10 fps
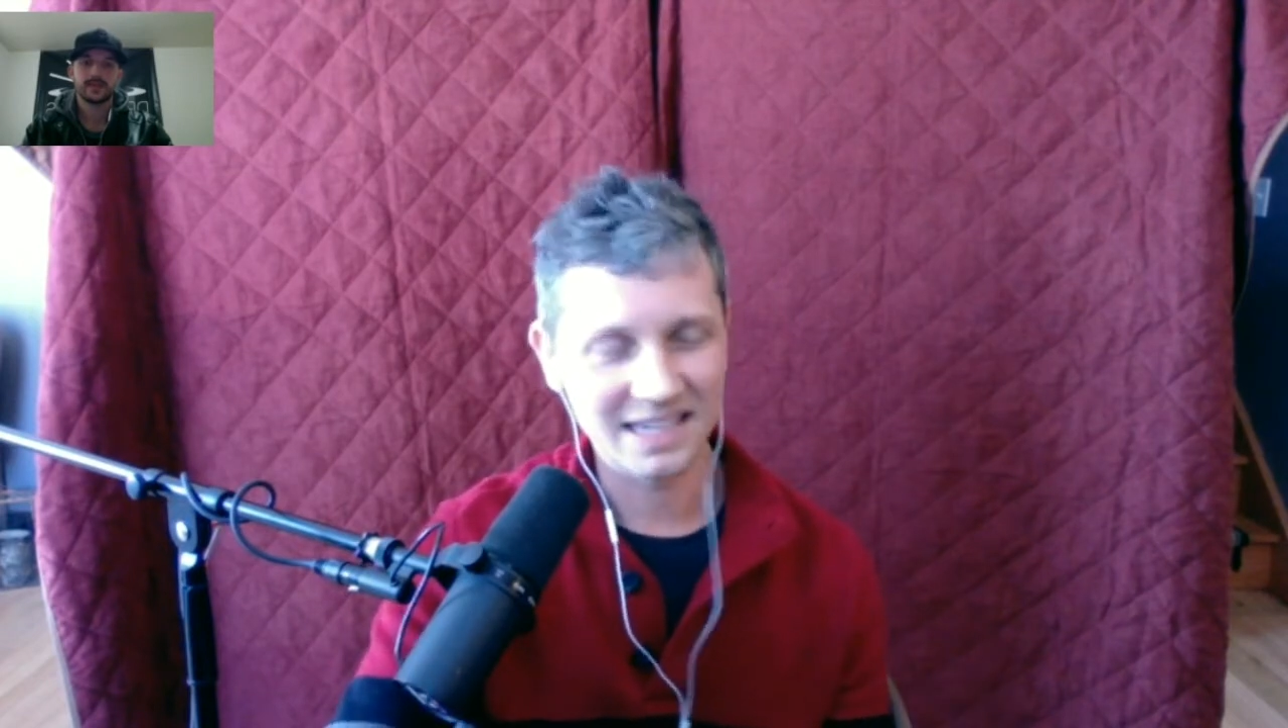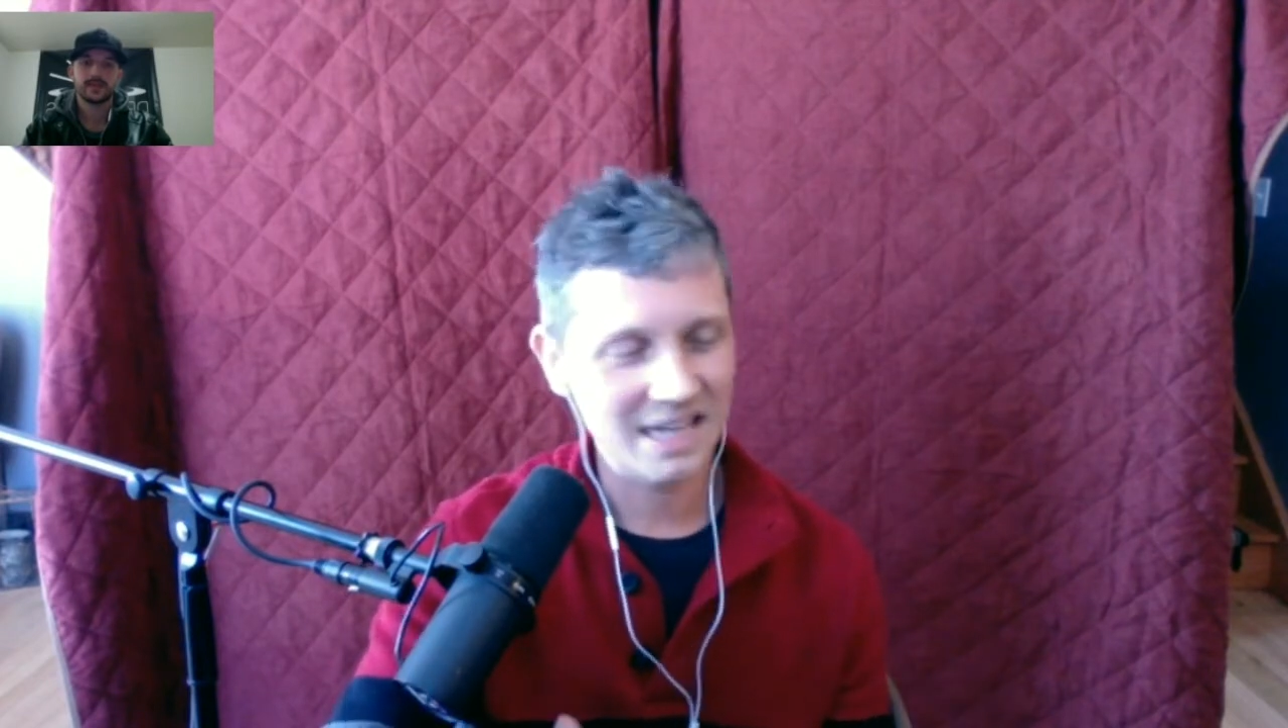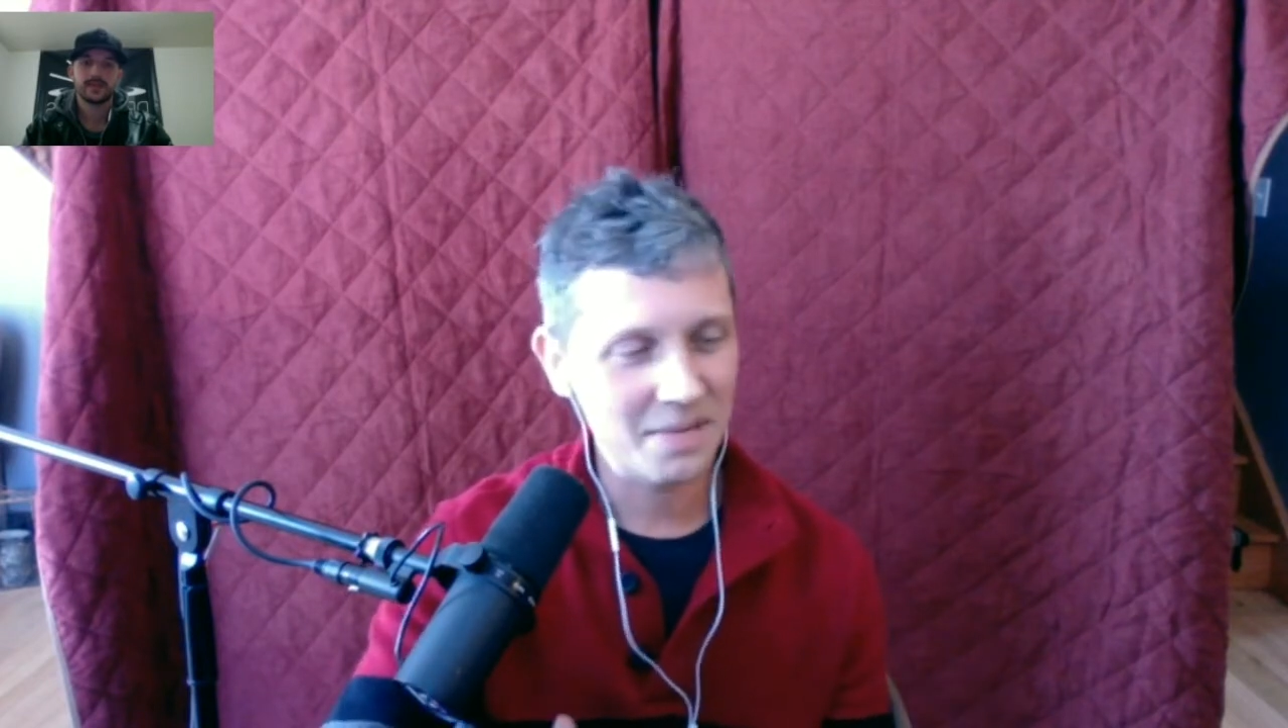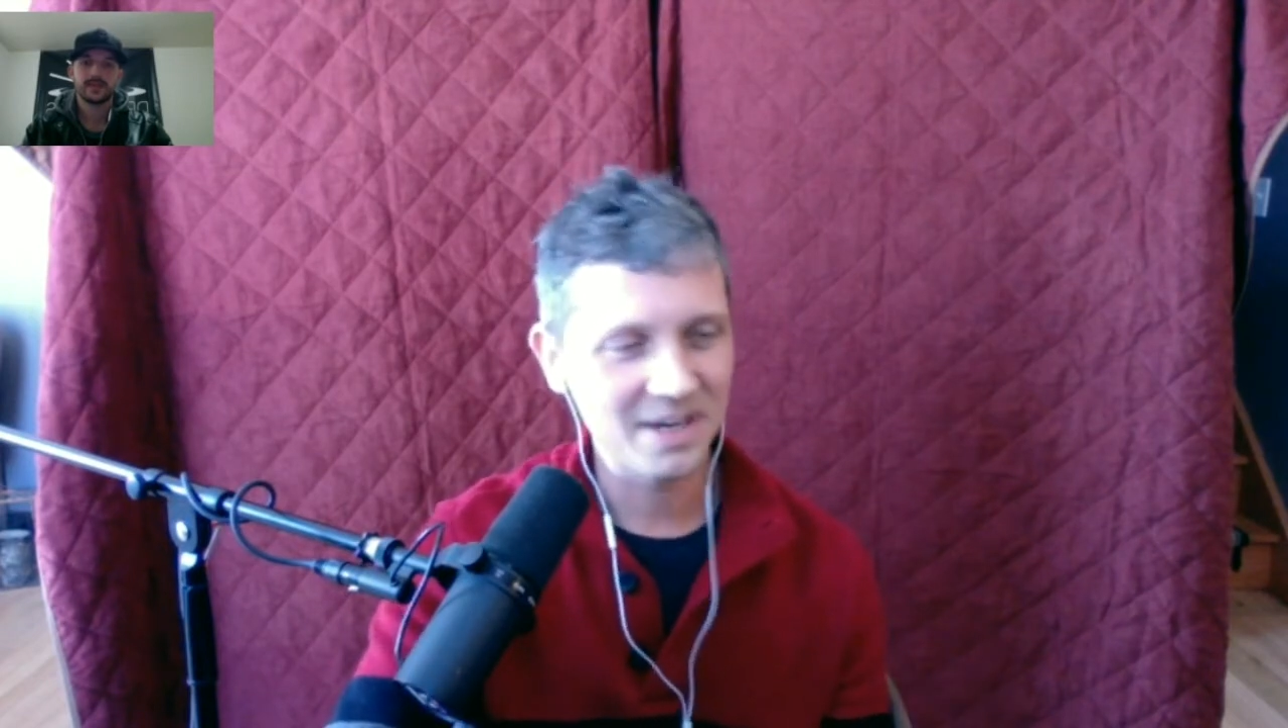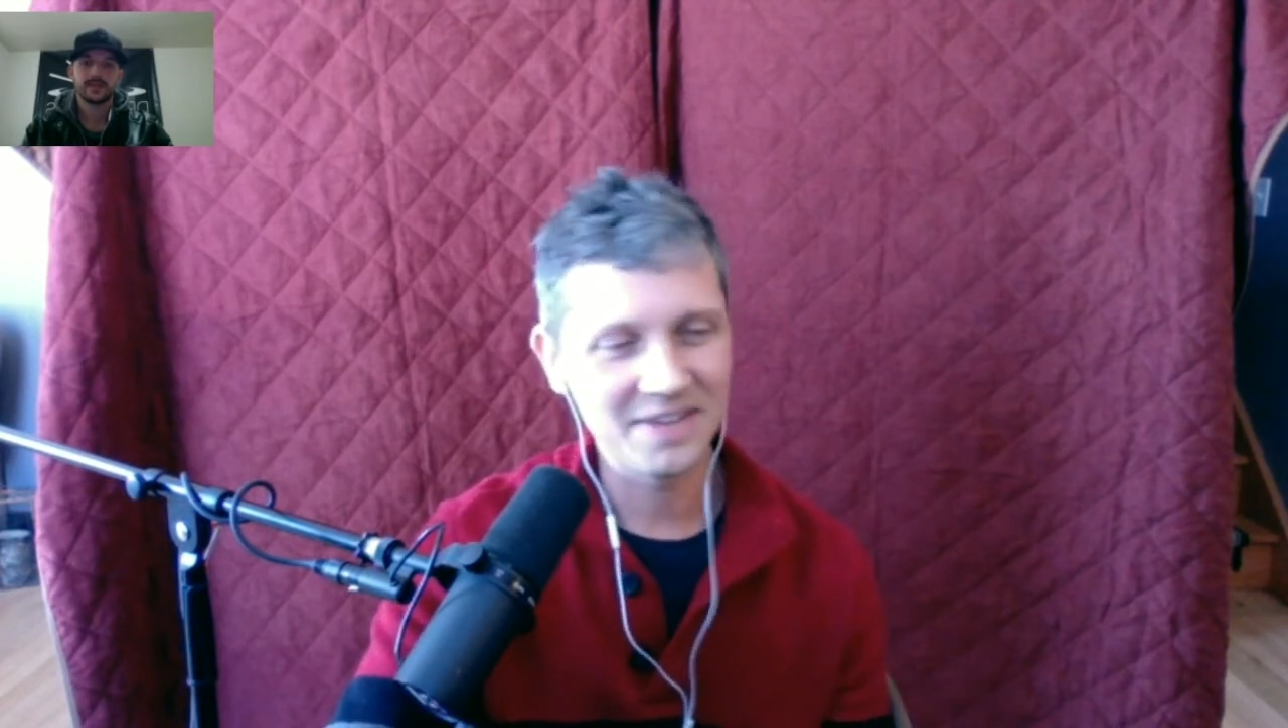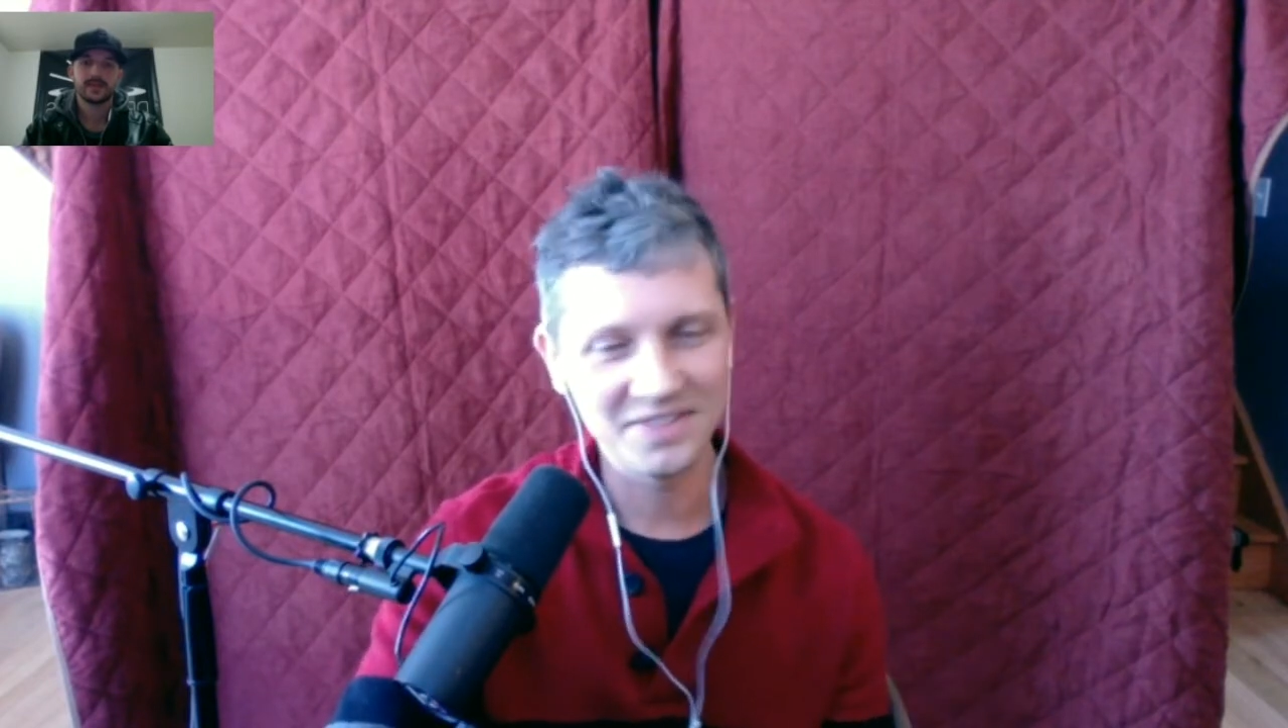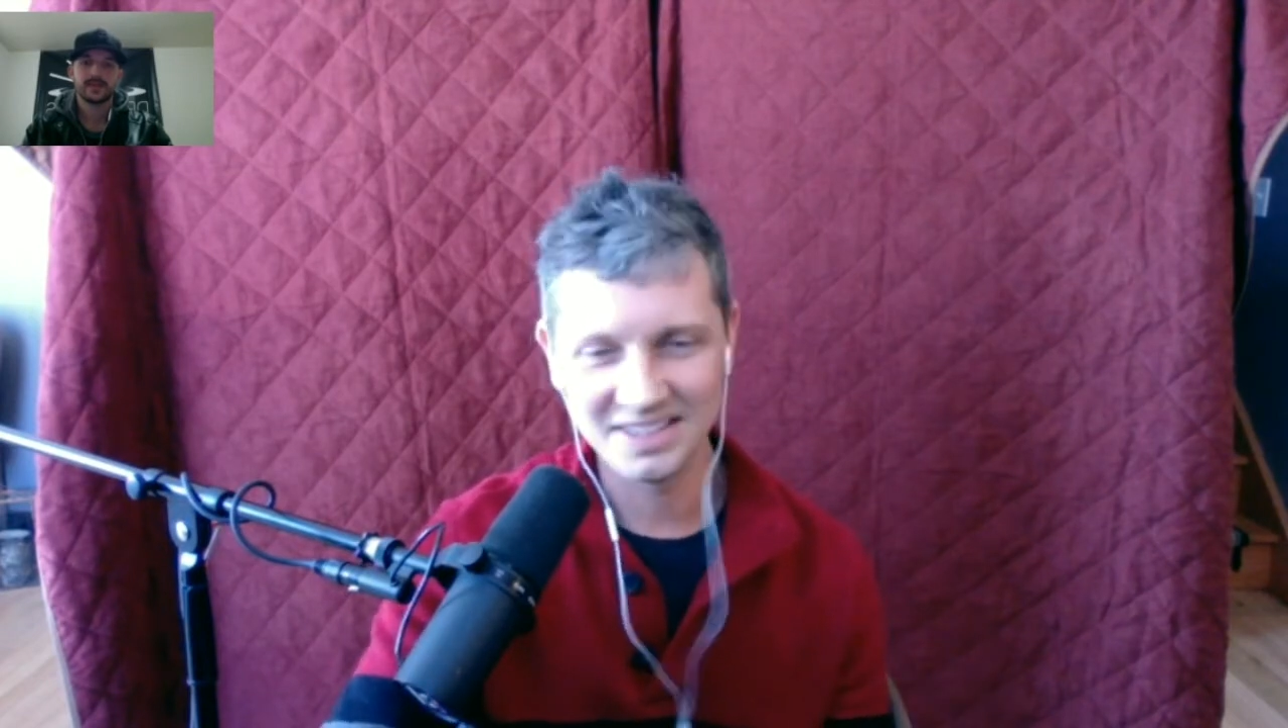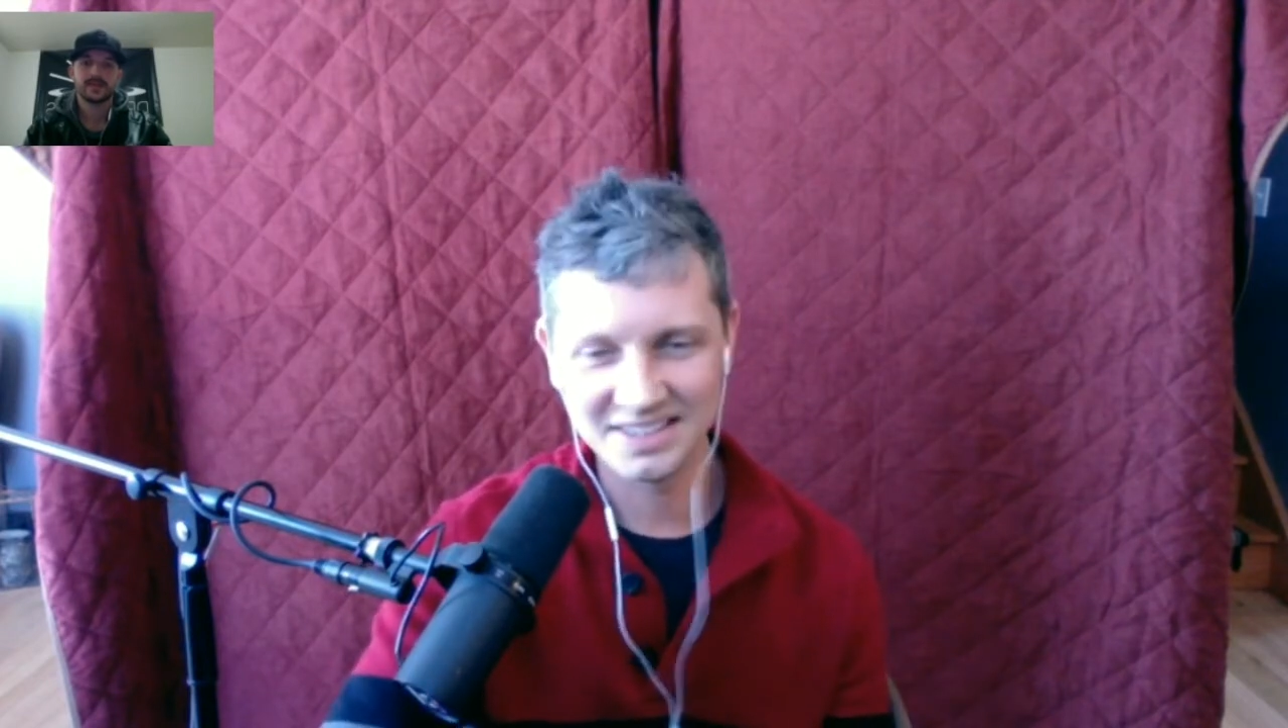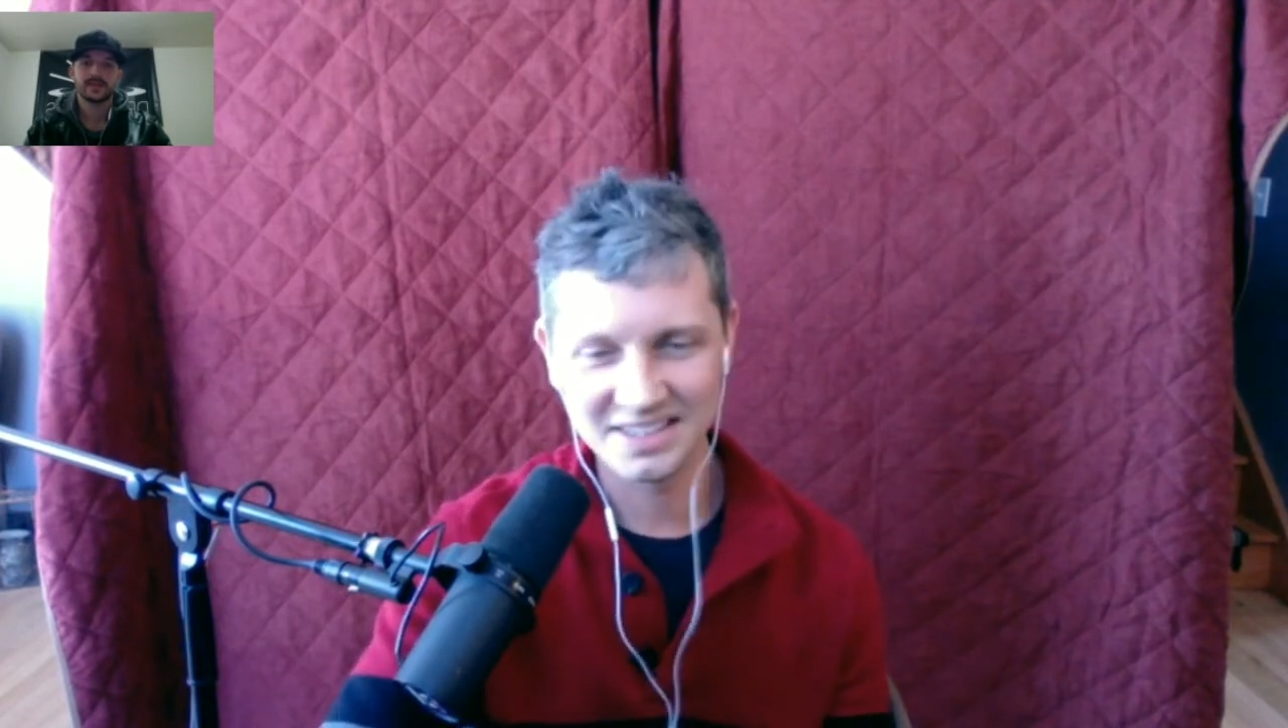I kept having these